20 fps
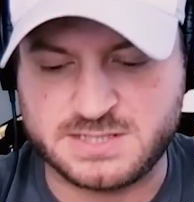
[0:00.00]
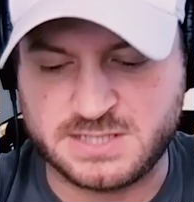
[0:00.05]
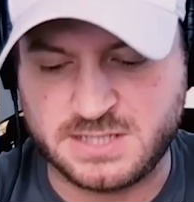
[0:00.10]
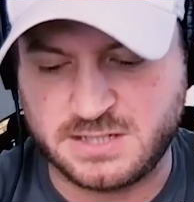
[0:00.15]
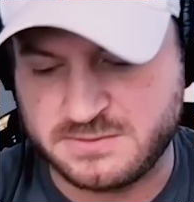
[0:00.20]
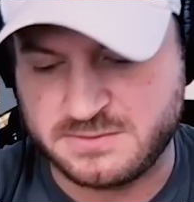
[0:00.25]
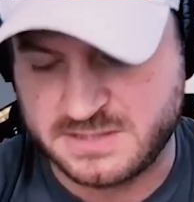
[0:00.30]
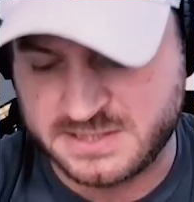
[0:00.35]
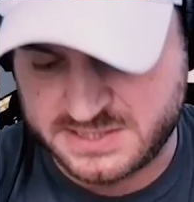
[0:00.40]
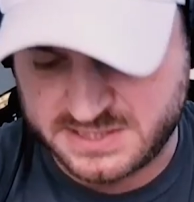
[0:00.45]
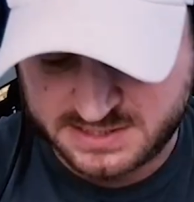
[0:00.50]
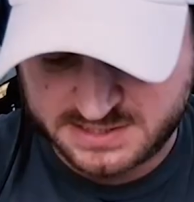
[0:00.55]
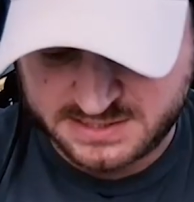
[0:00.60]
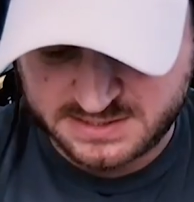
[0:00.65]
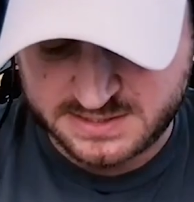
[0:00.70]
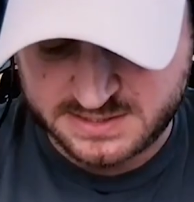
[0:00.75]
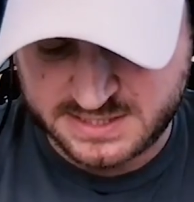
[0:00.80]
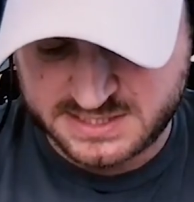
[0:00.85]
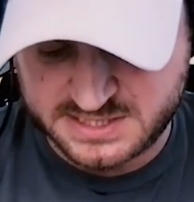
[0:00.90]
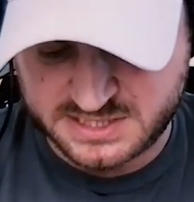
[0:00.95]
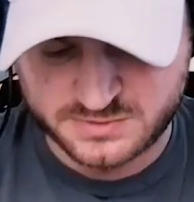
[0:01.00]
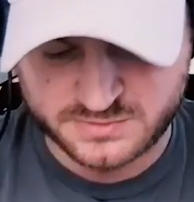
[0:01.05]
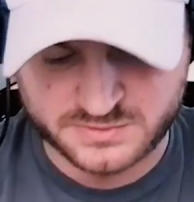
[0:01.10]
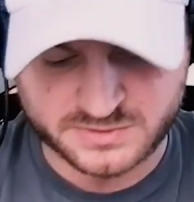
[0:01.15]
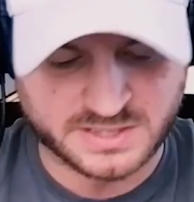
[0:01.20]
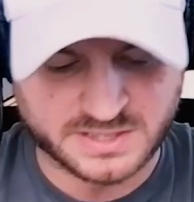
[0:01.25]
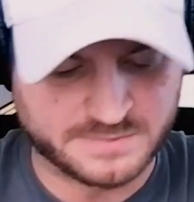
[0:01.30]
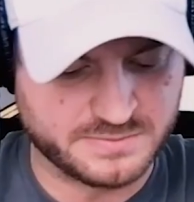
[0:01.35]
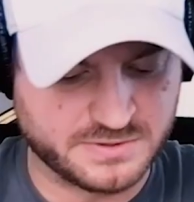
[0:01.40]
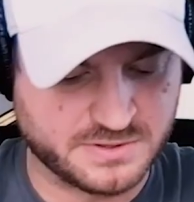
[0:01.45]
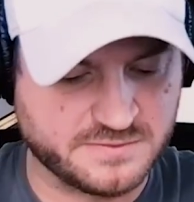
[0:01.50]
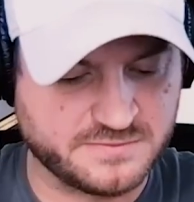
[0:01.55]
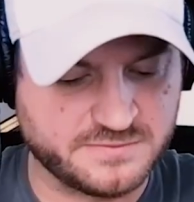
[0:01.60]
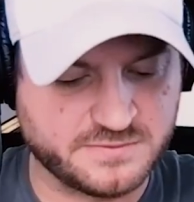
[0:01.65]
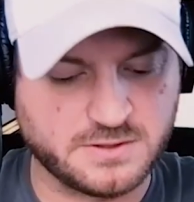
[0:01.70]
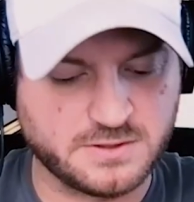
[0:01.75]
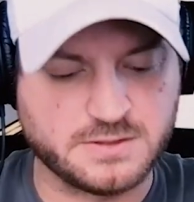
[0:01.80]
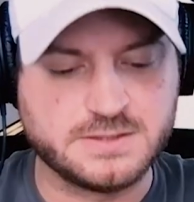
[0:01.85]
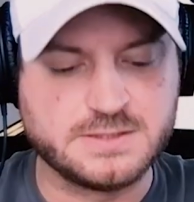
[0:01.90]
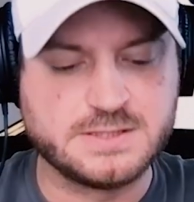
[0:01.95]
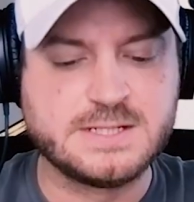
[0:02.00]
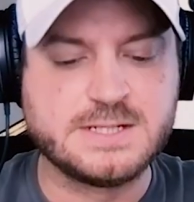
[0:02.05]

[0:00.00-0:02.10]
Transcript: So this is really beautiful.